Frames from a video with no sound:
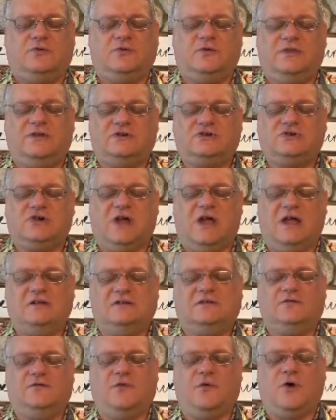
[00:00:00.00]
through the
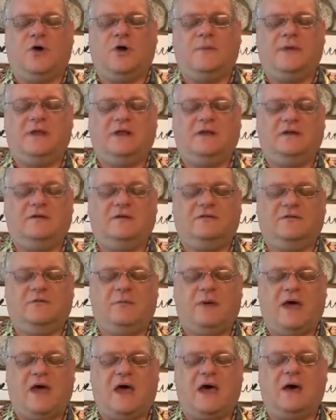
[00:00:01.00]

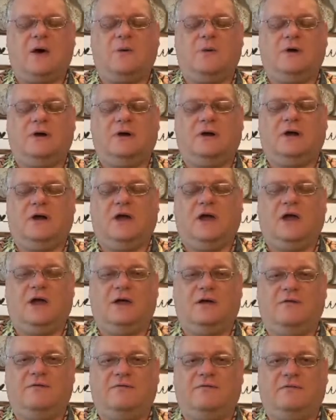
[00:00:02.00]
transformative power
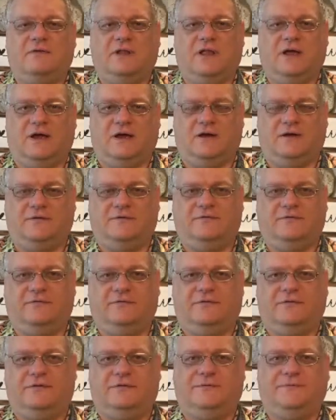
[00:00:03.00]
of love.